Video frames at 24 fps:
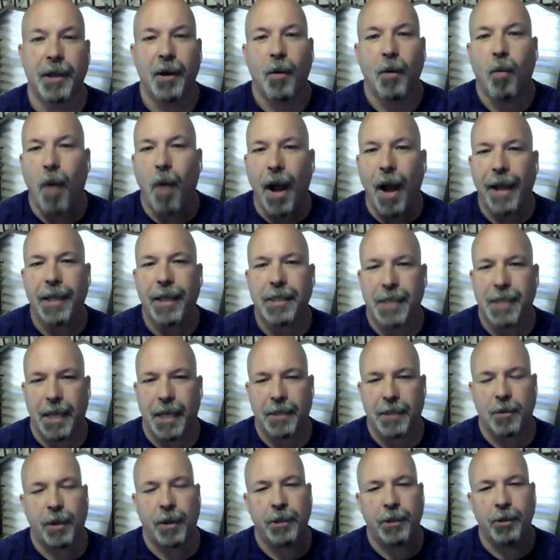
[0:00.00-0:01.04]
why is that
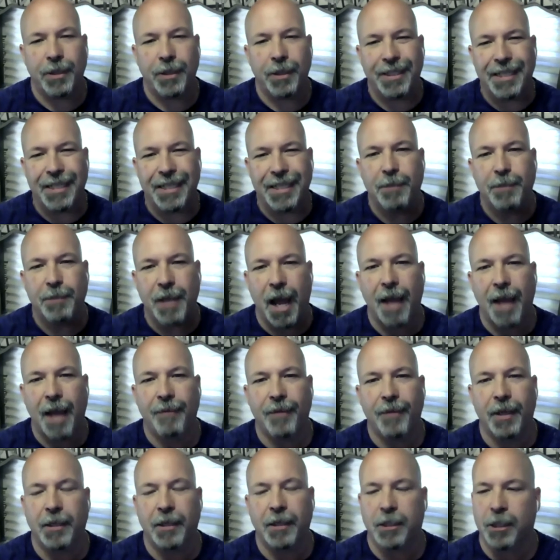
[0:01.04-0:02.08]
so i do a deep dive
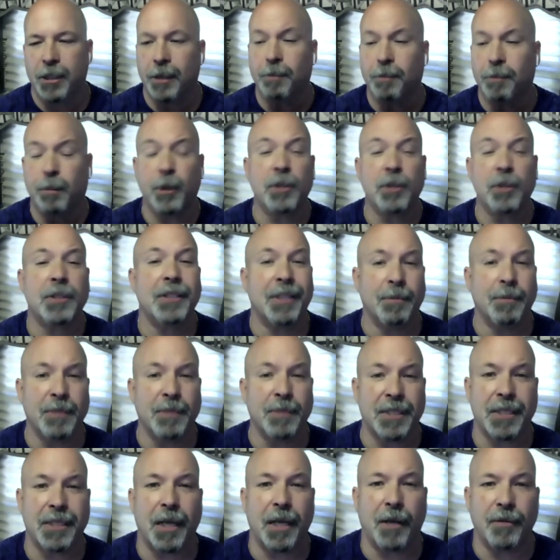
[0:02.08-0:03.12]
into the person
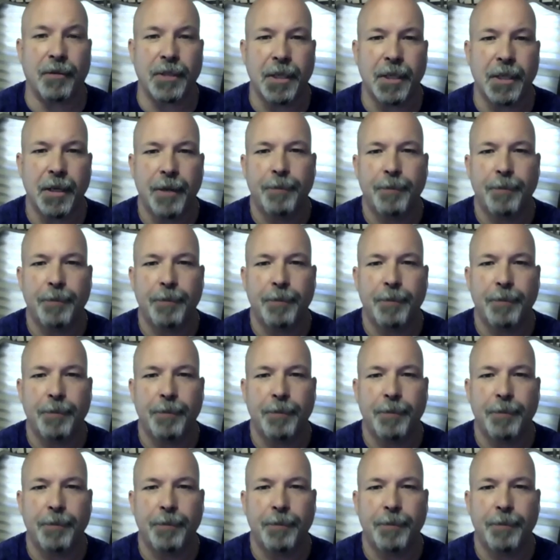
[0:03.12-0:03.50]
themselves